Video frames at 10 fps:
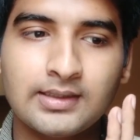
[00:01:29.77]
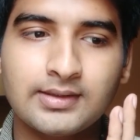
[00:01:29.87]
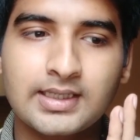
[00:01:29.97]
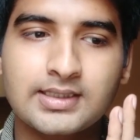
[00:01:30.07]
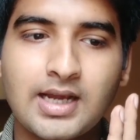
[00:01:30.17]

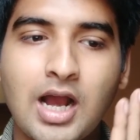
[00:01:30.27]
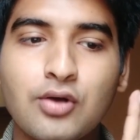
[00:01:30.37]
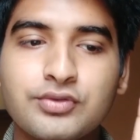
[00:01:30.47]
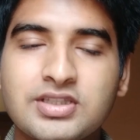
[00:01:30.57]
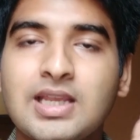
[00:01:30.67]
That
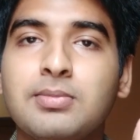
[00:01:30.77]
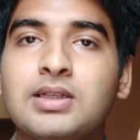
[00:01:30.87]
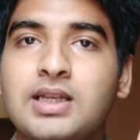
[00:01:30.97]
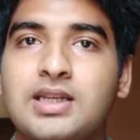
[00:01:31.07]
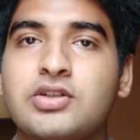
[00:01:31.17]
how stable
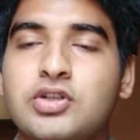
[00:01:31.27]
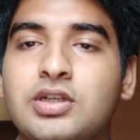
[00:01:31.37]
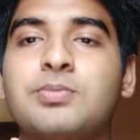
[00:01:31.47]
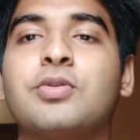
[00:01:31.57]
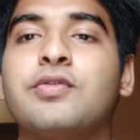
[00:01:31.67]
connection
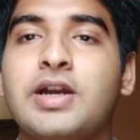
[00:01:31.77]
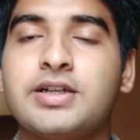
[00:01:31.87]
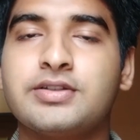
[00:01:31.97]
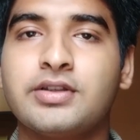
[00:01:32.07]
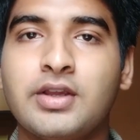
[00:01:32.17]
it
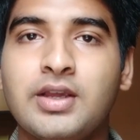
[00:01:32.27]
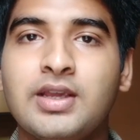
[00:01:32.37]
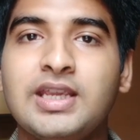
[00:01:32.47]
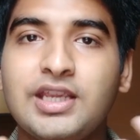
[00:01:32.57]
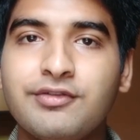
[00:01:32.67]
provides,
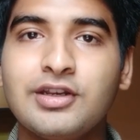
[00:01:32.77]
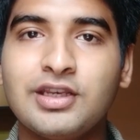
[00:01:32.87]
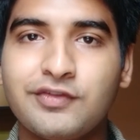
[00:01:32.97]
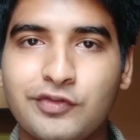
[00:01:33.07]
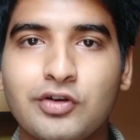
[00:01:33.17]
even
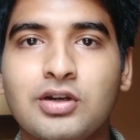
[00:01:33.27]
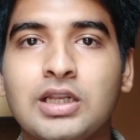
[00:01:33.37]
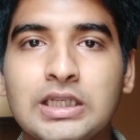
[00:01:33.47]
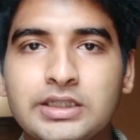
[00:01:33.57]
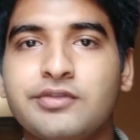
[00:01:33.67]
if you're a
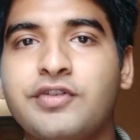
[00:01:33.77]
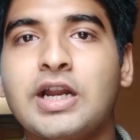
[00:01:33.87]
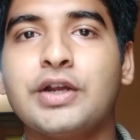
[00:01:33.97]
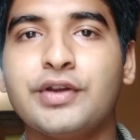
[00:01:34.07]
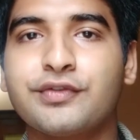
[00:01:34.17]
little
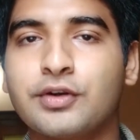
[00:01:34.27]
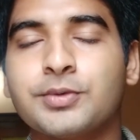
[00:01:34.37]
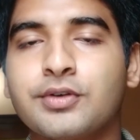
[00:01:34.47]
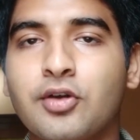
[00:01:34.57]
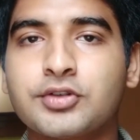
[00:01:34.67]
far away from
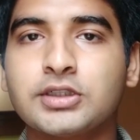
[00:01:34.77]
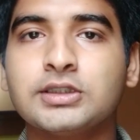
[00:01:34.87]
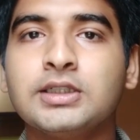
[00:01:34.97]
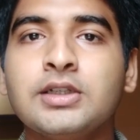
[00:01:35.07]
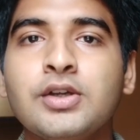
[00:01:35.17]
the router.
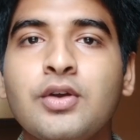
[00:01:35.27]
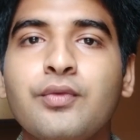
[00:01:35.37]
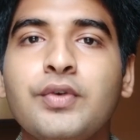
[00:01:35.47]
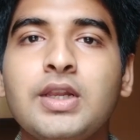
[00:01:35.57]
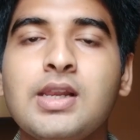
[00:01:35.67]

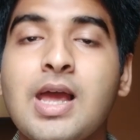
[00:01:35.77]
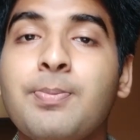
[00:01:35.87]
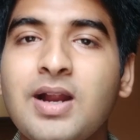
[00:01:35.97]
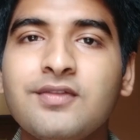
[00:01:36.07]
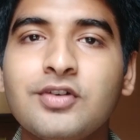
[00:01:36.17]
Well,
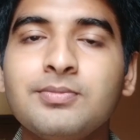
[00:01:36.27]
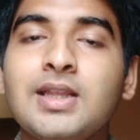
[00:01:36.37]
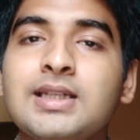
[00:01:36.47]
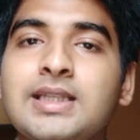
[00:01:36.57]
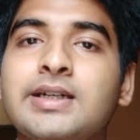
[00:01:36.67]
apart from
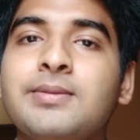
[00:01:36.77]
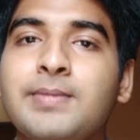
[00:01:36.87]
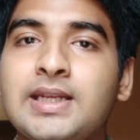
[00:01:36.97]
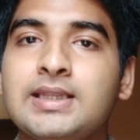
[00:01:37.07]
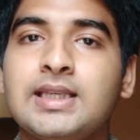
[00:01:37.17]
that, there are
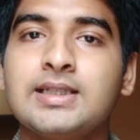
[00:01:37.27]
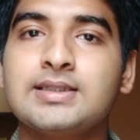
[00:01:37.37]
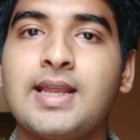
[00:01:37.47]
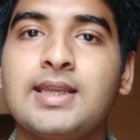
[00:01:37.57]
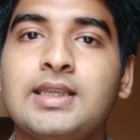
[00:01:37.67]
many
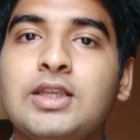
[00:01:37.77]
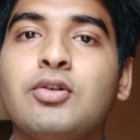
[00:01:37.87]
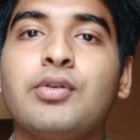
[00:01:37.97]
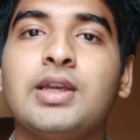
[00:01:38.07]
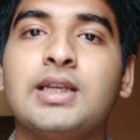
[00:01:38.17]
things like
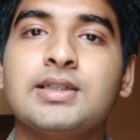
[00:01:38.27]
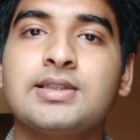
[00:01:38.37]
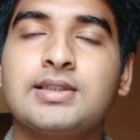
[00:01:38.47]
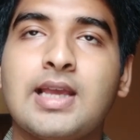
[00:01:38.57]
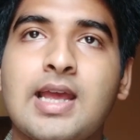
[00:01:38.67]

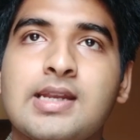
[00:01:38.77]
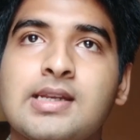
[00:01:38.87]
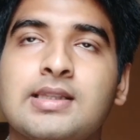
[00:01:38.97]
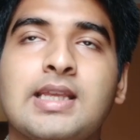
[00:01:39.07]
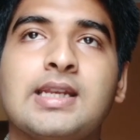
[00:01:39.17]
QoS
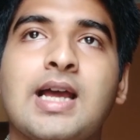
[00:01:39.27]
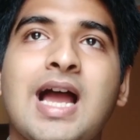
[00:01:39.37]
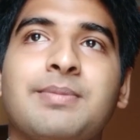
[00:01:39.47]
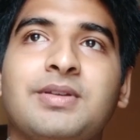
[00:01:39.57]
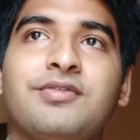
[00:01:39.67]
and then
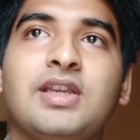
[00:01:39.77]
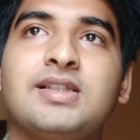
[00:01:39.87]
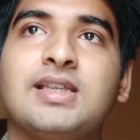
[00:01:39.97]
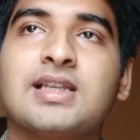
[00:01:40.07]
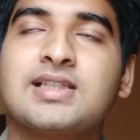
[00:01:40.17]

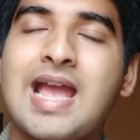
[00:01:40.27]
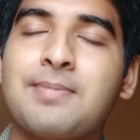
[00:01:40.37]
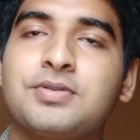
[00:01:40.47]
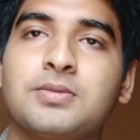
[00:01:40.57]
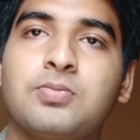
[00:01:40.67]
IPv6,
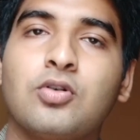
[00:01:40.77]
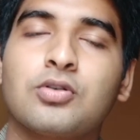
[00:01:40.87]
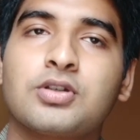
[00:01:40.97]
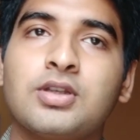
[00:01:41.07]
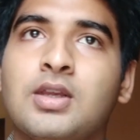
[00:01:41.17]
app
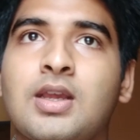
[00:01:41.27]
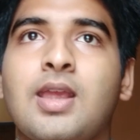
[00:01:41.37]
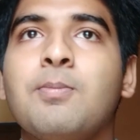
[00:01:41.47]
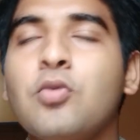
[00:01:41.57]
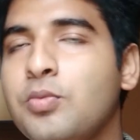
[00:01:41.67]
support,
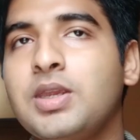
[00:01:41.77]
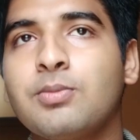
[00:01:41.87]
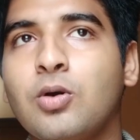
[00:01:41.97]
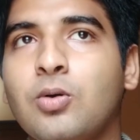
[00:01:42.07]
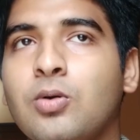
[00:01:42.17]

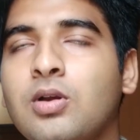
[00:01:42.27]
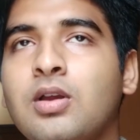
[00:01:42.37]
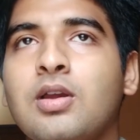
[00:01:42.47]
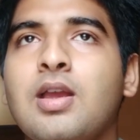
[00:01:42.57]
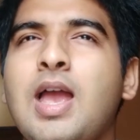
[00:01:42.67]
MUMIMO,
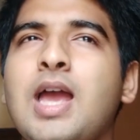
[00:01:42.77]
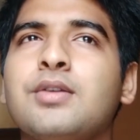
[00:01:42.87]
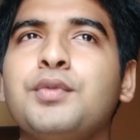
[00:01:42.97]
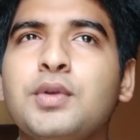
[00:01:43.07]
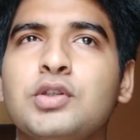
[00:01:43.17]

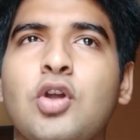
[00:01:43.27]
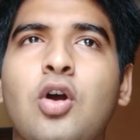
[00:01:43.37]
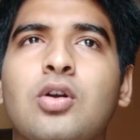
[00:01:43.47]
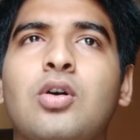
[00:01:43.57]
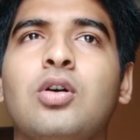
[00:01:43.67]
and we'll
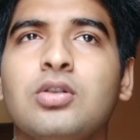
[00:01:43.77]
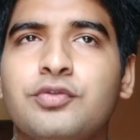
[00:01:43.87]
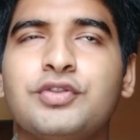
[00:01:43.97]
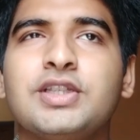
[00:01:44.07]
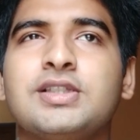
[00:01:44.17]
talk all
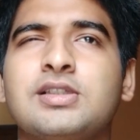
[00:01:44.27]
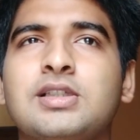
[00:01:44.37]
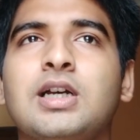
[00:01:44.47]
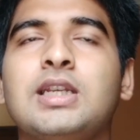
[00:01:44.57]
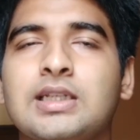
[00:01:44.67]
of
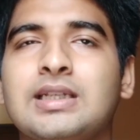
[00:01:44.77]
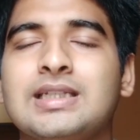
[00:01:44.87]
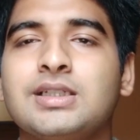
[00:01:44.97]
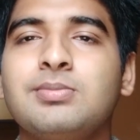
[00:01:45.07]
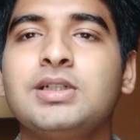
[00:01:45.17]
this a little
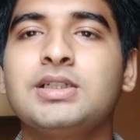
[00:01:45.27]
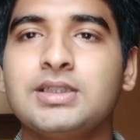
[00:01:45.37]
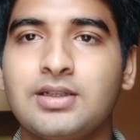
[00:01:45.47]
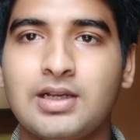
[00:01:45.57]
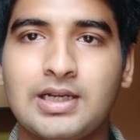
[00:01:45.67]
later. But
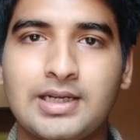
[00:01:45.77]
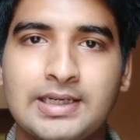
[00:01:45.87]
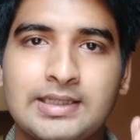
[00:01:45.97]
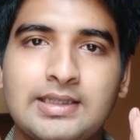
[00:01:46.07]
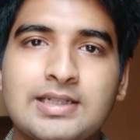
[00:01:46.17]

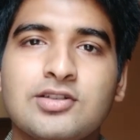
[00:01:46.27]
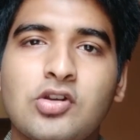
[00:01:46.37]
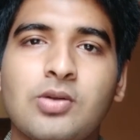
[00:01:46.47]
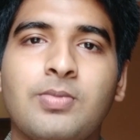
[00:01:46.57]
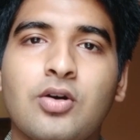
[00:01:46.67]
let's
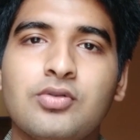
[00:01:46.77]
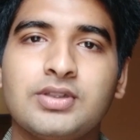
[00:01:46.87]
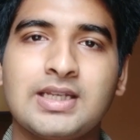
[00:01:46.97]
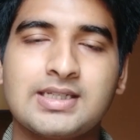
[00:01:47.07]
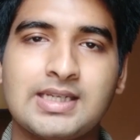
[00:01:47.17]
talk
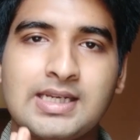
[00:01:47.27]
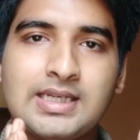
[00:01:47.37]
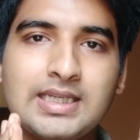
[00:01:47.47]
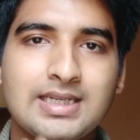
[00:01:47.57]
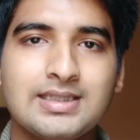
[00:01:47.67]
about that
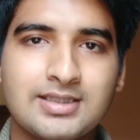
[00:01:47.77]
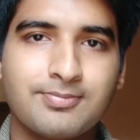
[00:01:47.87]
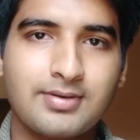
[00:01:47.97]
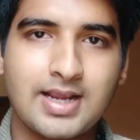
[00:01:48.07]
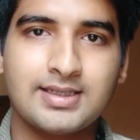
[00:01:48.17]
in
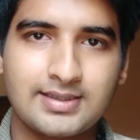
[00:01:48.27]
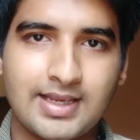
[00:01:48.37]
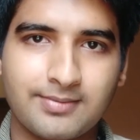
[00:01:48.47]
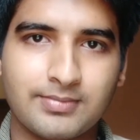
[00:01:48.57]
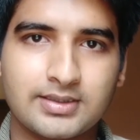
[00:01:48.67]
each price
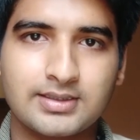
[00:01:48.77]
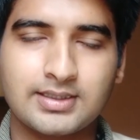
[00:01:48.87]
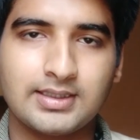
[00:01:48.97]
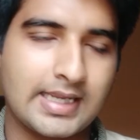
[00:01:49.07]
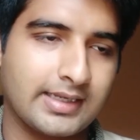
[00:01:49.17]

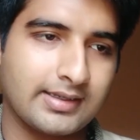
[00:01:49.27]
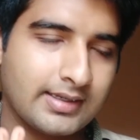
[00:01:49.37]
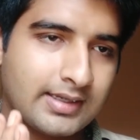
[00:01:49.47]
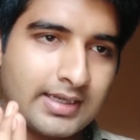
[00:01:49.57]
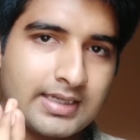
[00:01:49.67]
segment, like
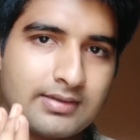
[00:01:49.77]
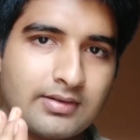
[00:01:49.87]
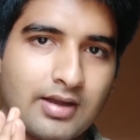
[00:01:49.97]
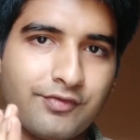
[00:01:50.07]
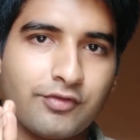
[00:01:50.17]

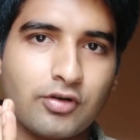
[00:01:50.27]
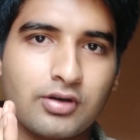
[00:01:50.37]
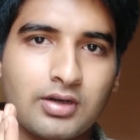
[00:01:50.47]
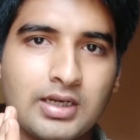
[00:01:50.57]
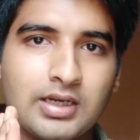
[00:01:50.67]

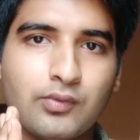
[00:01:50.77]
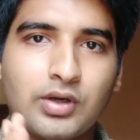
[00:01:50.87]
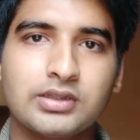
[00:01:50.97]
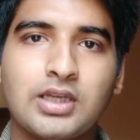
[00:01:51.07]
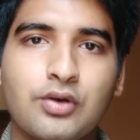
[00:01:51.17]
for
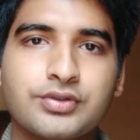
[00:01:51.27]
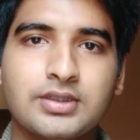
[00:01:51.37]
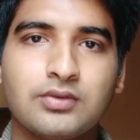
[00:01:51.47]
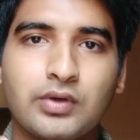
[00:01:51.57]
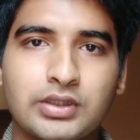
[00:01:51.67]

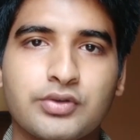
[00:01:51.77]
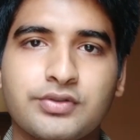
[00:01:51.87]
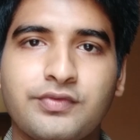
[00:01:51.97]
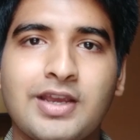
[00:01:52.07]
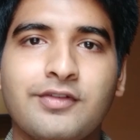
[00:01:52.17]
1,000,
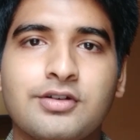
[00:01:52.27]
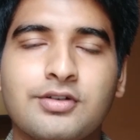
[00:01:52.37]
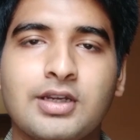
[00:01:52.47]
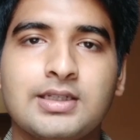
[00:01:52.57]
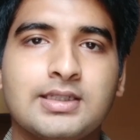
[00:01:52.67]

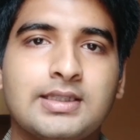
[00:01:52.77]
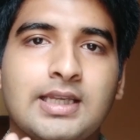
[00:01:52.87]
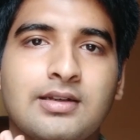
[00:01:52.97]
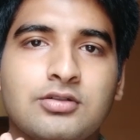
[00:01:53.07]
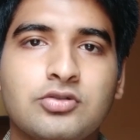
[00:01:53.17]
1,500,
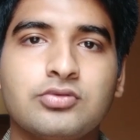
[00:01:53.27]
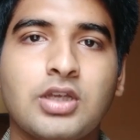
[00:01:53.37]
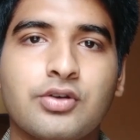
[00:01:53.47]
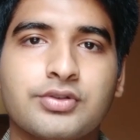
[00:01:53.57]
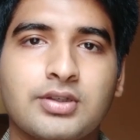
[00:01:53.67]
then
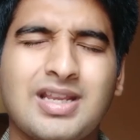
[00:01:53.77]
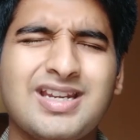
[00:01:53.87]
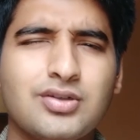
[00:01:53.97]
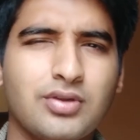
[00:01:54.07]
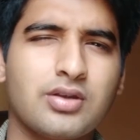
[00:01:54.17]
2,000
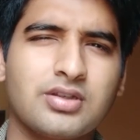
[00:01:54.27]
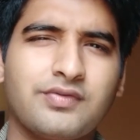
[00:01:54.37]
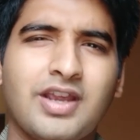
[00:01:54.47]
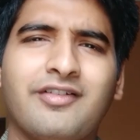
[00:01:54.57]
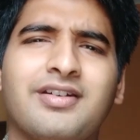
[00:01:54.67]
and
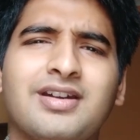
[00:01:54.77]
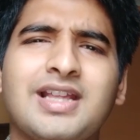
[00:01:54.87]
2,500.